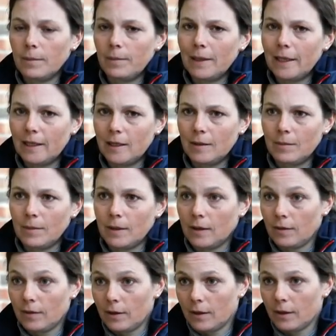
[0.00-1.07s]
Blenheim
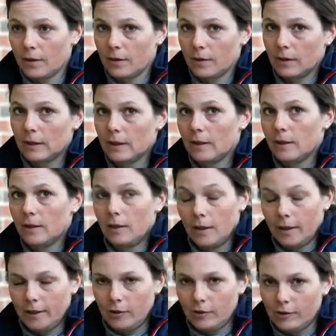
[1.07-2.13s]
as a
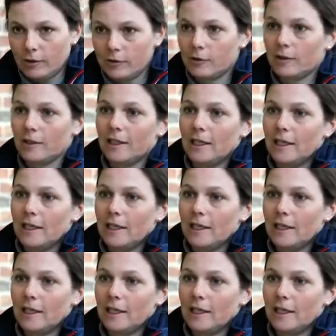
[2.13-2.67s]
9-year-old,